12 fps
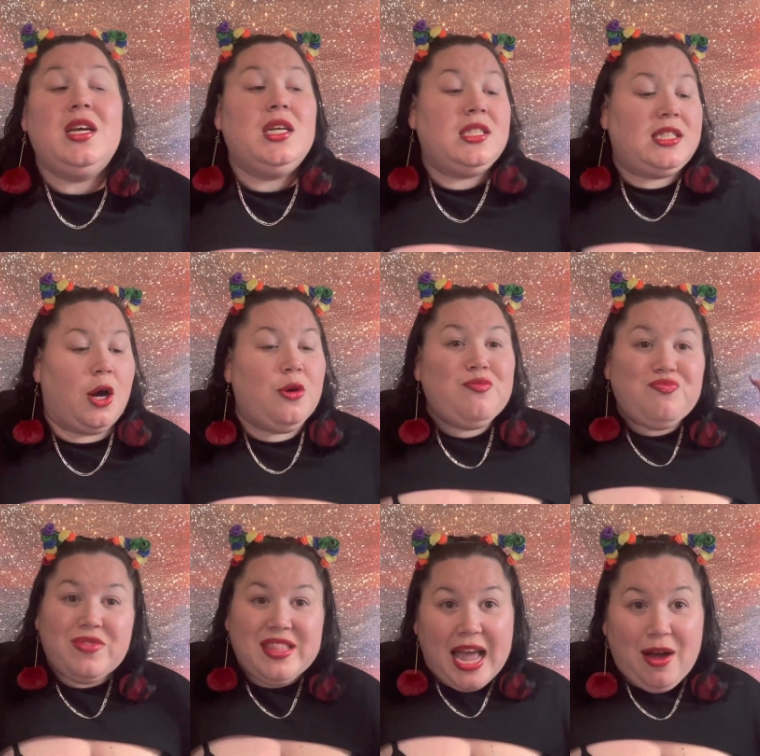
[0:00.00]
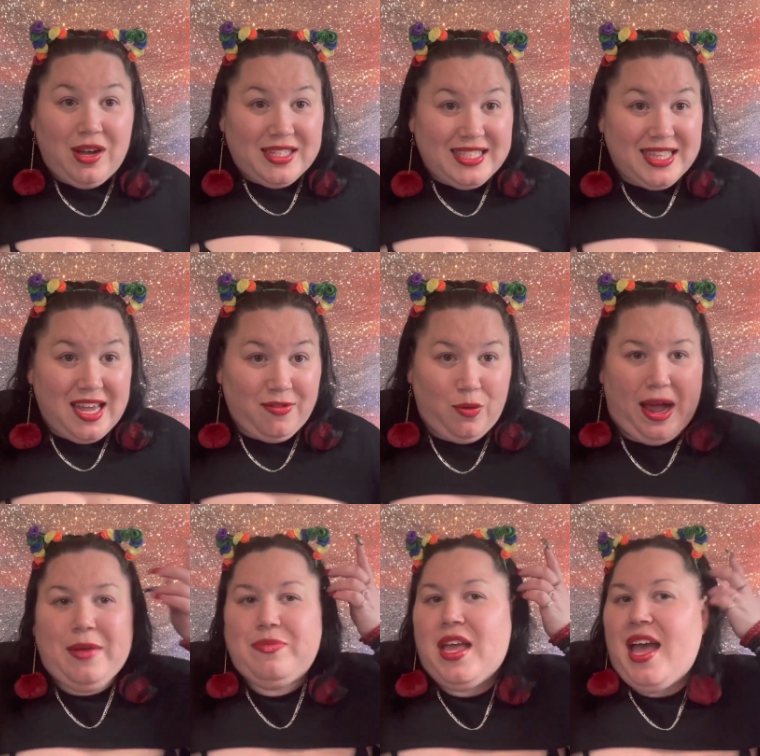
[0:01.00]
So now on to the giveaway.
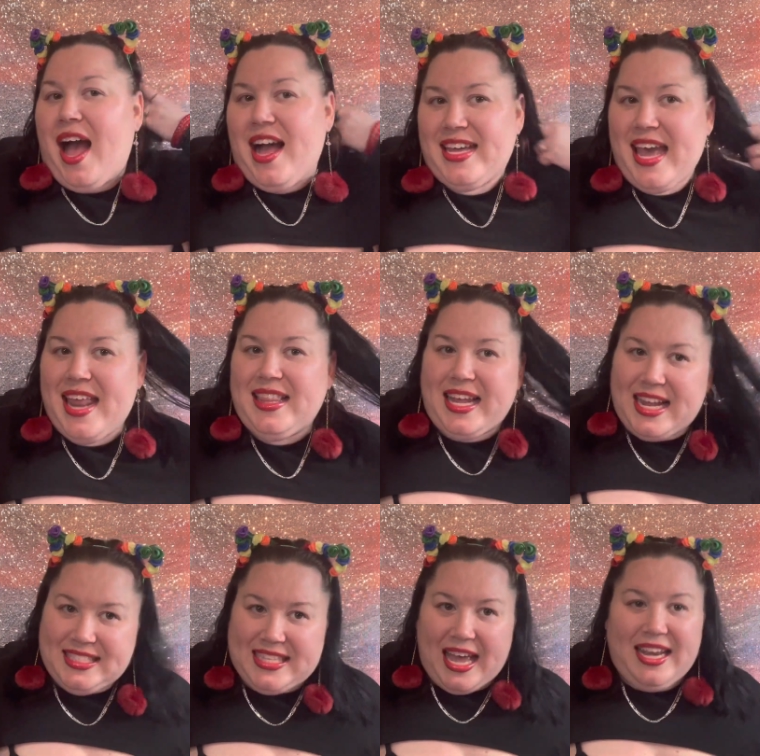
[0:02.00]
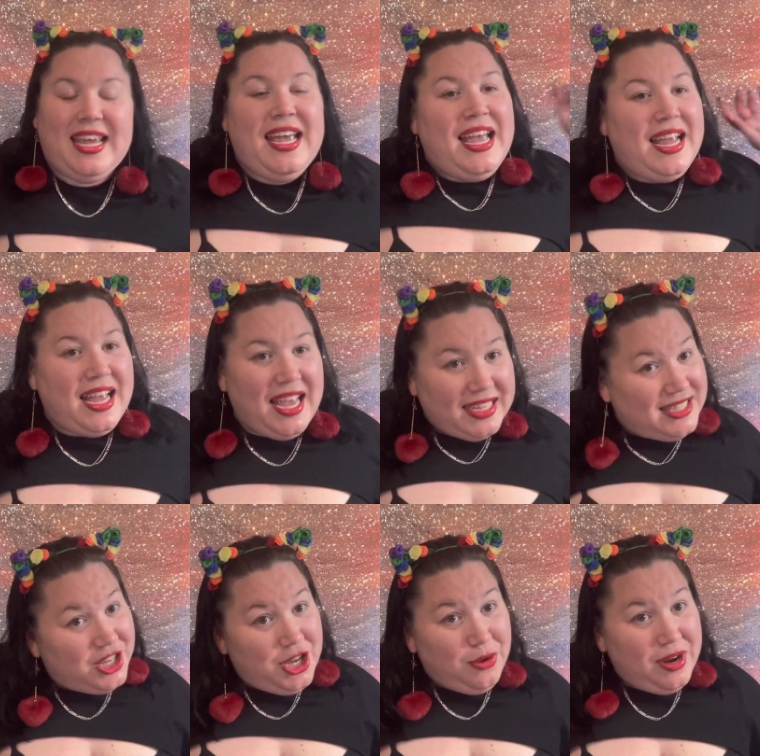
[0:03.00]
Again, like I said, it's
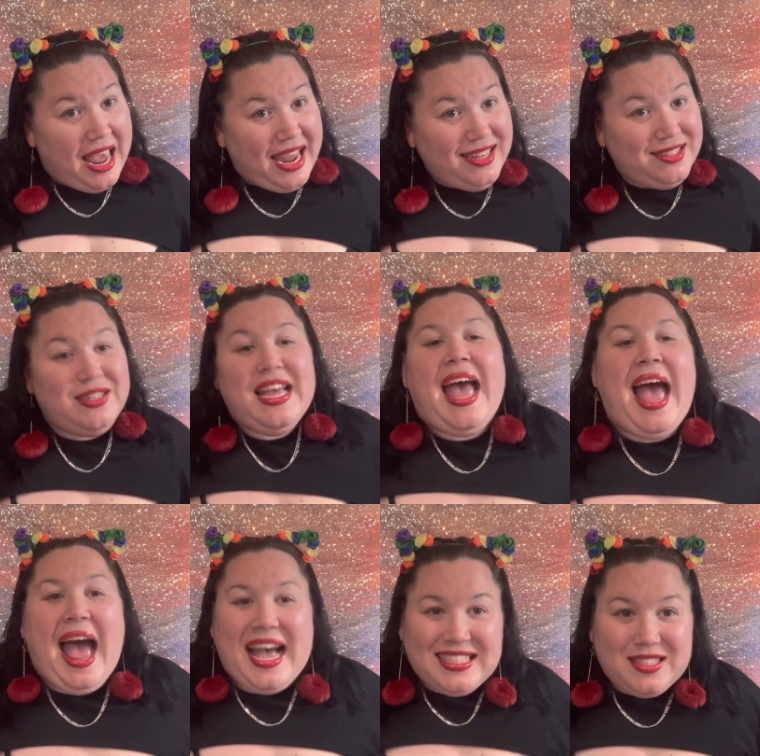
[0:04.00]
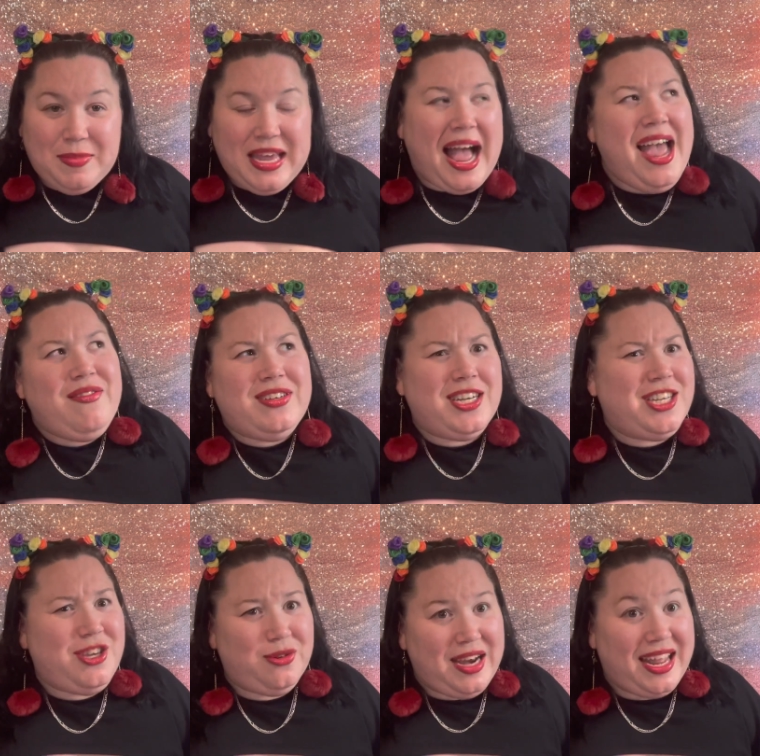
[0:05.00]
a Q&A. Ask me. I haven't done a
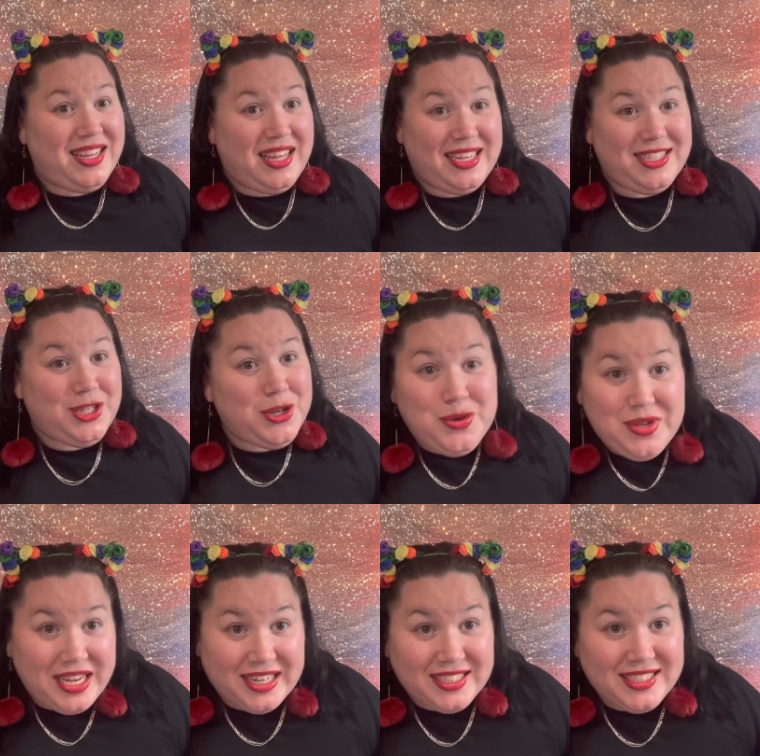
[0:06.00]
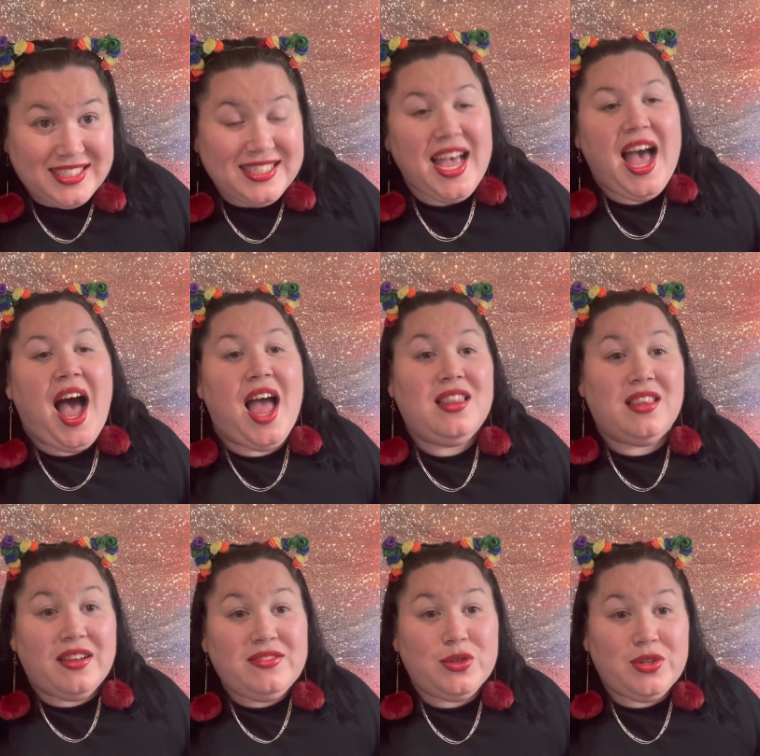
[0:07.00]
Q&A in like 2 years. I
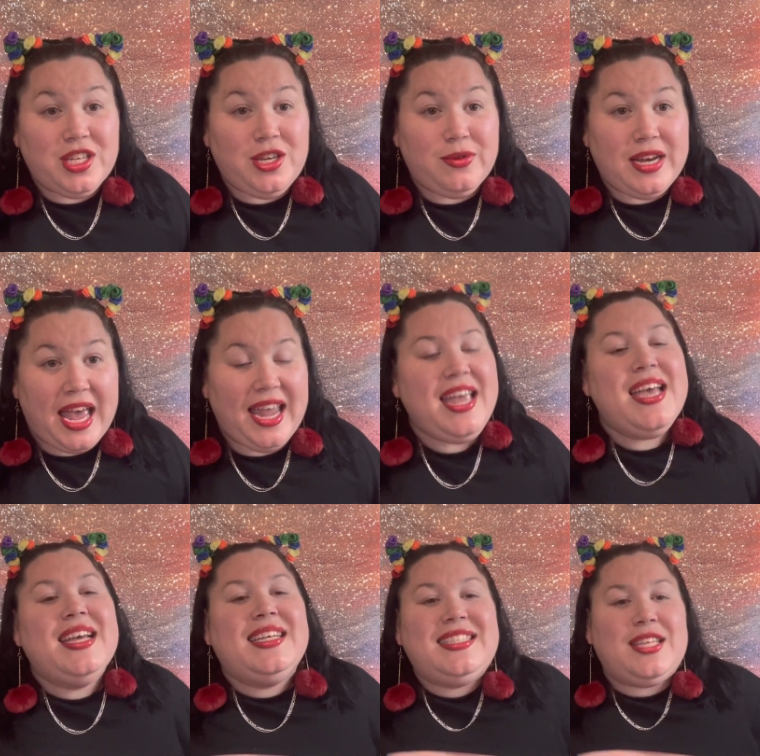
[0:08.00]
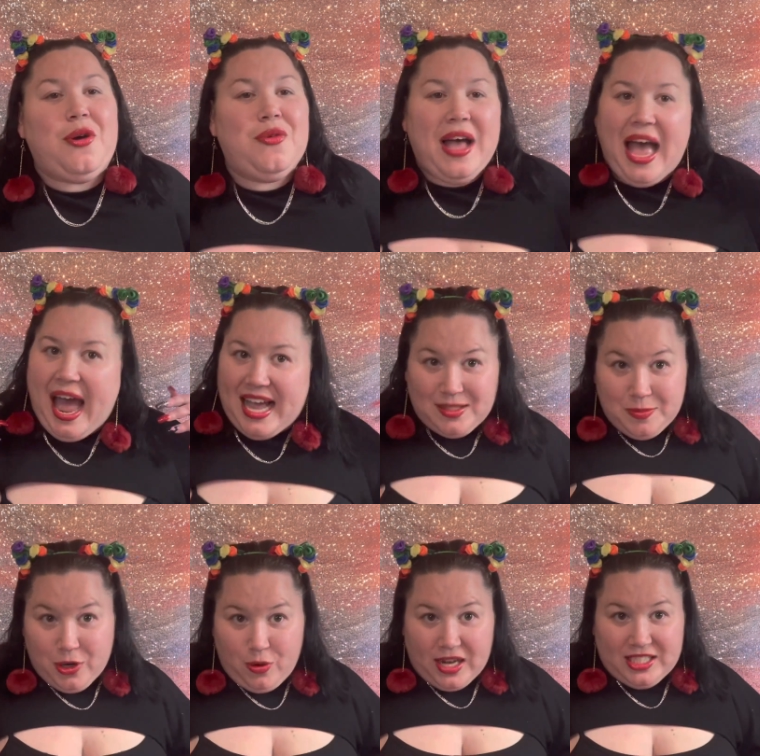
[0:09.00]
love doing a Q&A. So ask me
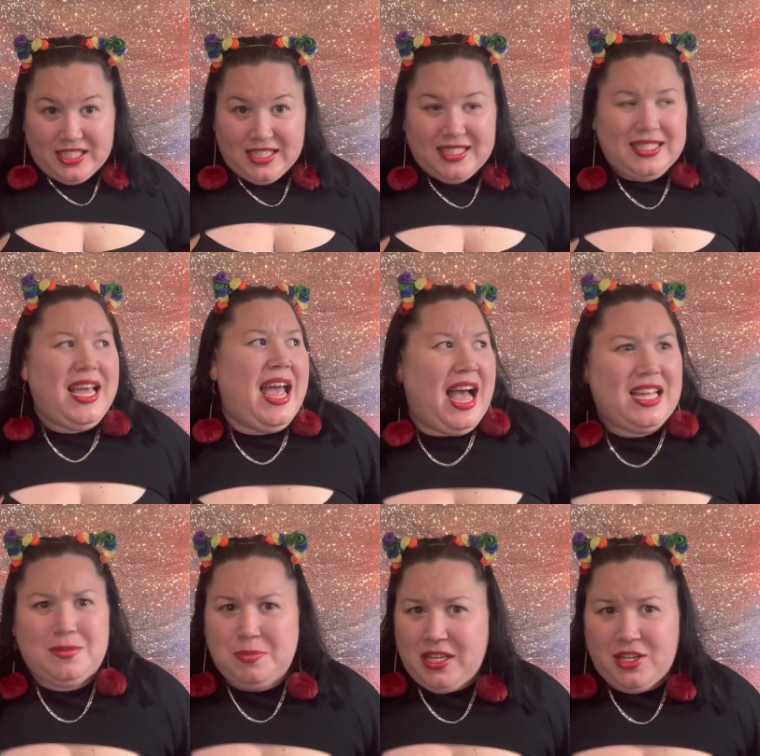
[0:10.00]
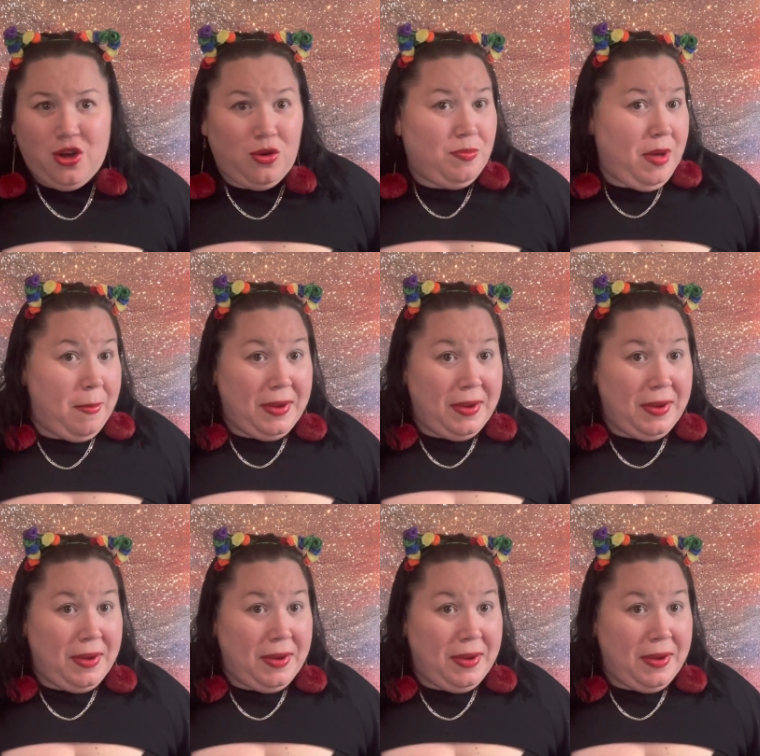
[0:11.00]
your questions. Ask me, you know, about